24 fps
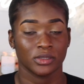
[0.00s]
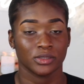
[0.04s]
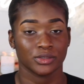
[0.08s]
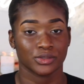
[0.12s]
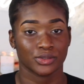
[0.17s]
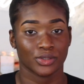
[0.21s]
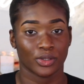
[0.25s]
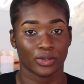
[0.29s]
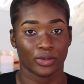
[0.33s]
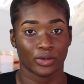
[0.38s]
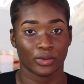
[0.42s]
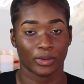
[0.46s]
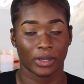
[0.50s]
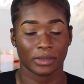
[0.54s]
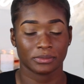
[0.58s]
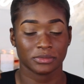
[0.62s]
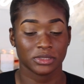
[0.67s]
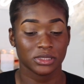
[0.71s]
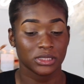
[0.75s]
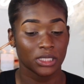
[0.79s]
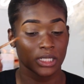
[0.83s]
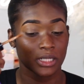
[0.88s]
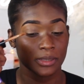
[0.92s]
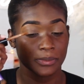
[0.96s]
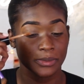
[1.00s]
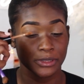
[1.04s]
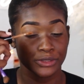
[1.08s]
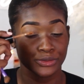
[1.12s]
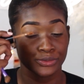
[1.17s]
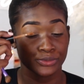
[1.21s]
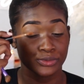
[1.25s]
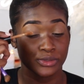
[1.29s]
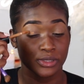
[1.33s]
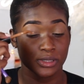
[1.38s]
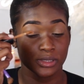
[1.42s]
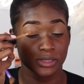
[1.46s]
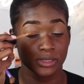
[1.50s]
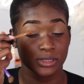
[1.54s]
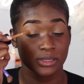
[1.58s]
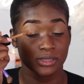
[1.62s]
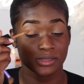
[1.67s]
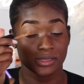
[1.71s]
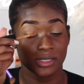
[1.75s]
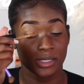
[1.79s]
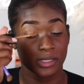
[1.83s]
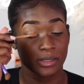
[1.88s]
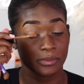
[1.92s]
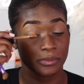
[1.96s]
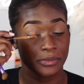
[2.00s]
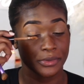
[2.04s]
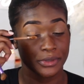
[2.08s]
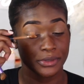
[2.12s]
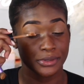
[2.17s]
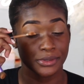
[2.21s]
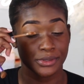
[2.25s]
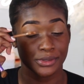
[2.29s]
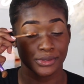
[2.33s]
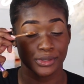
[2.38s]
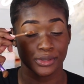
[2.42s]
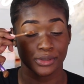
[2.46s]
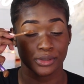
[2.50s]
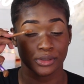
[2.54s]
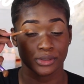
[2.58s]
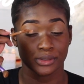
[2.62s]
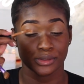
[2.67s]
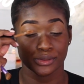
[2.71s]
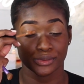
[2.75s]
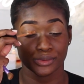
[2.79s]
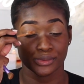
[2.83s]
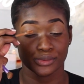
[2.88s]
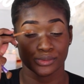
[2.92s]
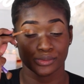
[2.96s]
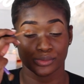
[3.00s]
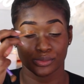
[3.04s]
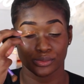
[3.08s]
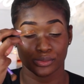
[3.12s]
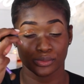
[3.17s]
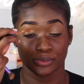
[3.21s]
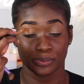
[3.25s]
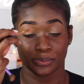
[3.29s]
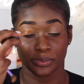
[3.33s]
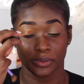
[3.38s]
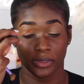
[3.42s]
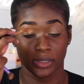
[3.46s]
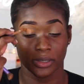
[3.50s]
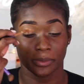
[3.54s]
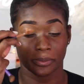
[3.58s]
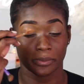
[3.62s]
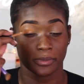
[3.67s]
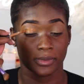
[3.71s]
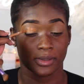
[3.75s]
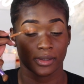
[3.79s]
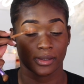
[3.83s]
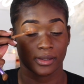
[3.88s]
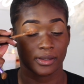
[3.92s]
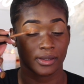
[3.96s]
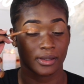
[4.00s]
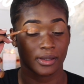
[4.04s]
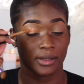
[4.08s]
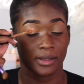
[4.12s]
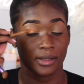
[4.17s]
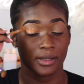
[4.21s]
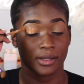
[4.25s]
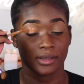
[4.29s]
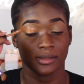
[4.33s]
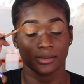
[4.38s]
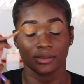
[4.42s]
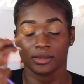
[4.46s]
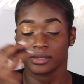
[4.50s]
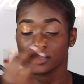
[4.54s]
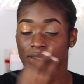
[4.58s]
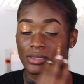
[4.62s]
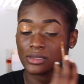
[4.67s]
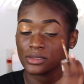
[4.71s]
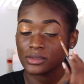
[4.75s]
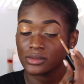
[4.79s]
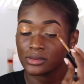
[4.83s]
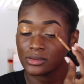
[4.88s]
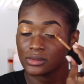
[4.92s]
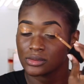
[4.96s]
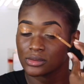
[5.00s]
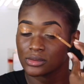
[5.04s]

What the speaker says: So I'm just going to be using the same concealer to prep my eyelids.